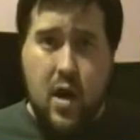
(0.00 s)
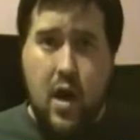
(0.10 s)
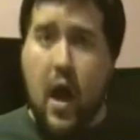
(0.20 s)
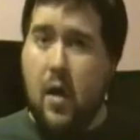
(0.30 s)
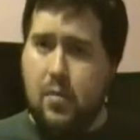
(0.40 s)

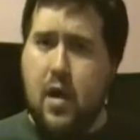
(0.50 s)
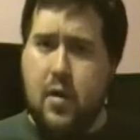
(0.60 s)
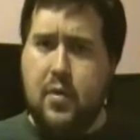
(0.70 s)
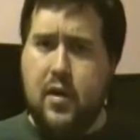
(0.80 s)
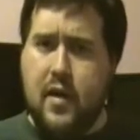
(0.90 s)
I'll
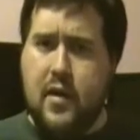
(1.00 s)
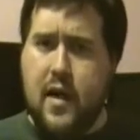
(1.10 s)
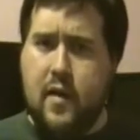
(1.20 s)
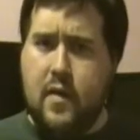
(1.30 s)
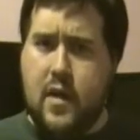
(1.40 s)
probably put it in
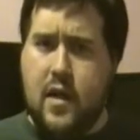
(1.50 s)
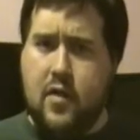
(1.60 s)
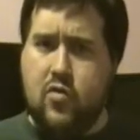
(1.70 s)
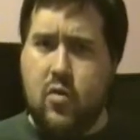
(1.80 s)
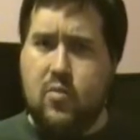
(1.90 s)
down
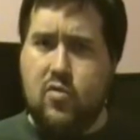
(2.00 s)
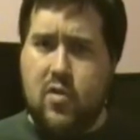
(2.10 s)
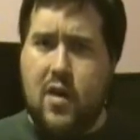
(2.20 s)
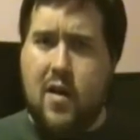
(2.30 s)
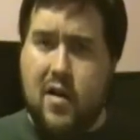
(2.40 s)
the
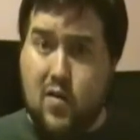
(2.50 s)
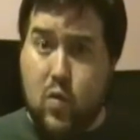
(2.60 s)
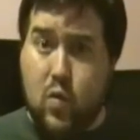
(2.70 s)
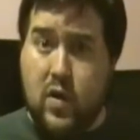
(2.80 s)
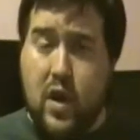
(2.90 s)
description area
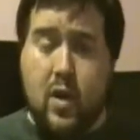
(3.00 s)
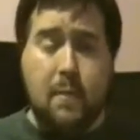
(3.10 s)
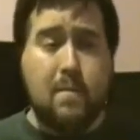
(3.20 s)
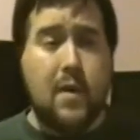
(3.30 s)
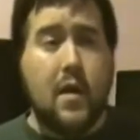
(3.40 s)
too
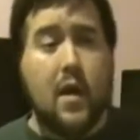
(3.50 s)
here.